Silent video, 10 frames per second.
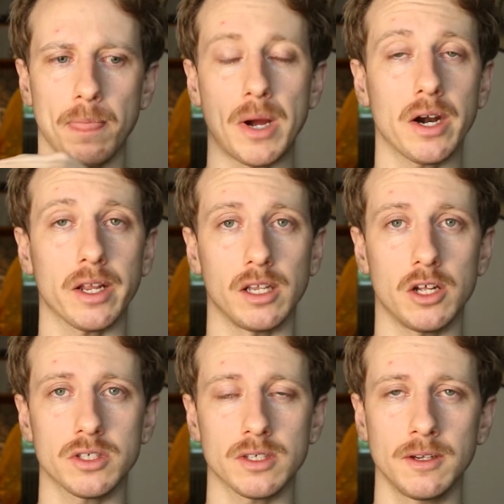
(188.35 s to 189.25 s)
parking
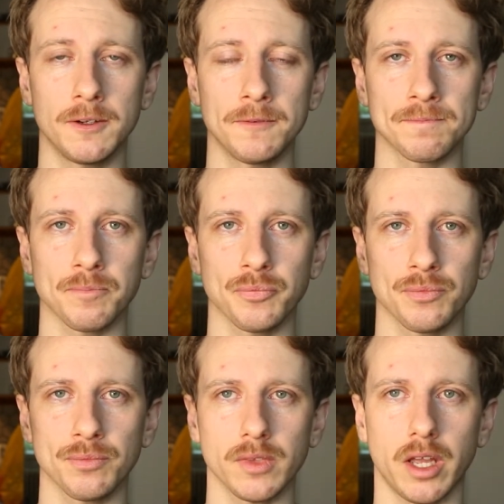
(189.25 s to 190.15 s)
lots,
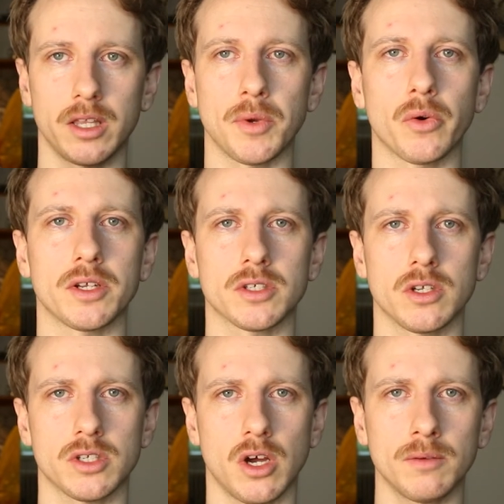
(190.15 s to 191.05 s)
and the buildings
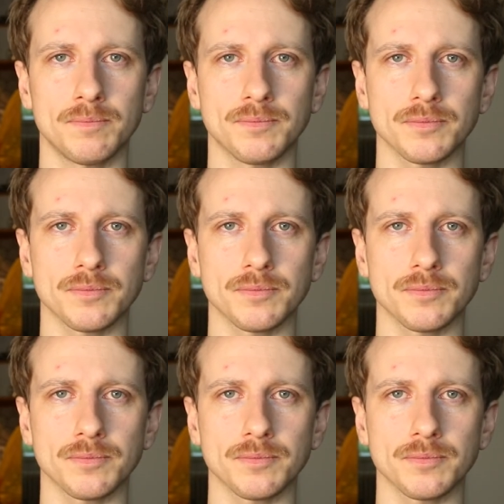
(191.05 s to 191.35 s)
on top.